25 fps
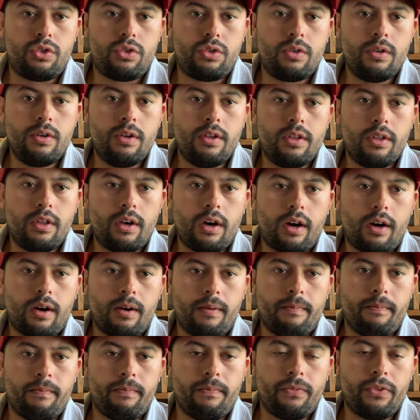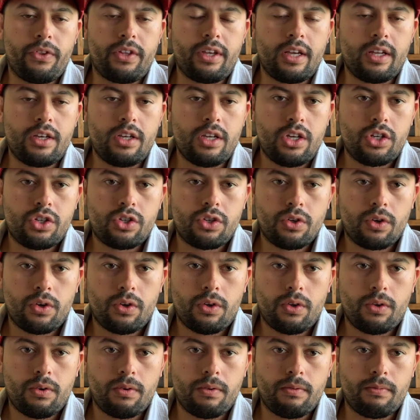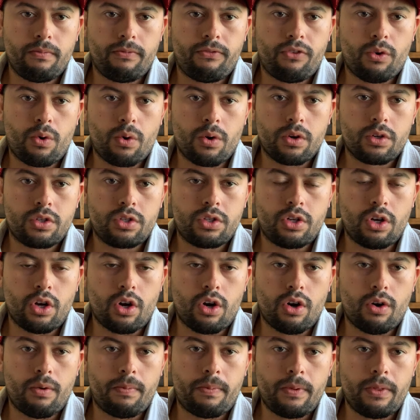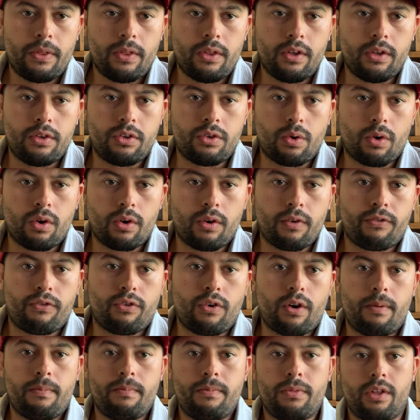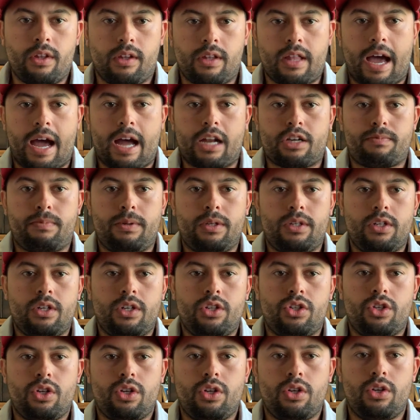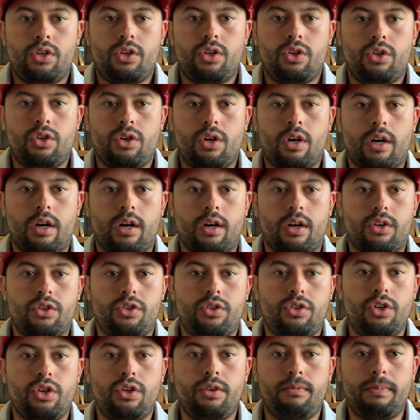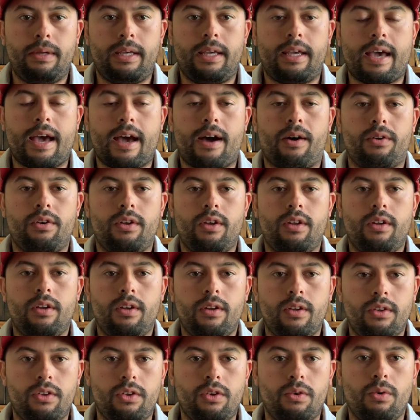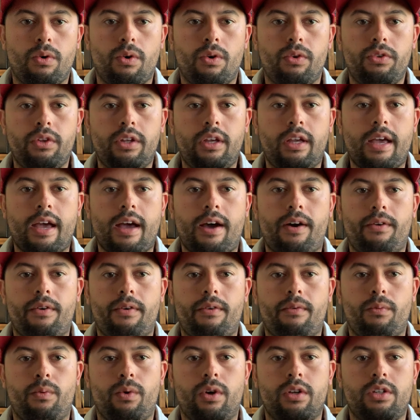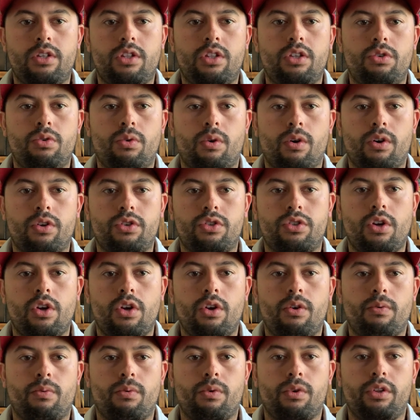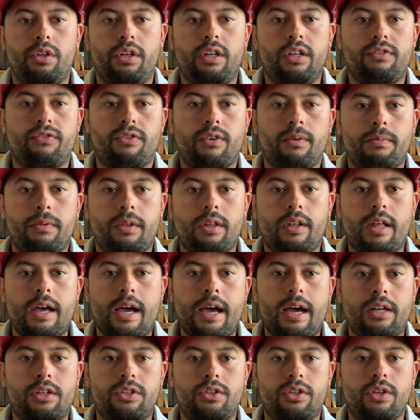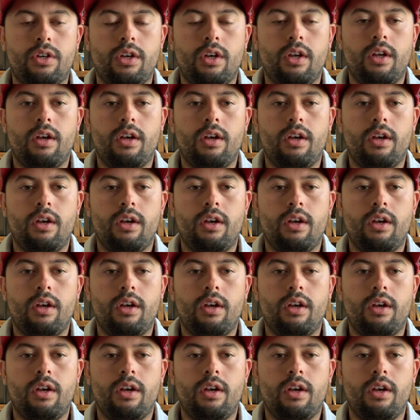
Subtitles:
the initial force to open the door from the latch position shouldn't be counted. You only count once the door is released from the latch,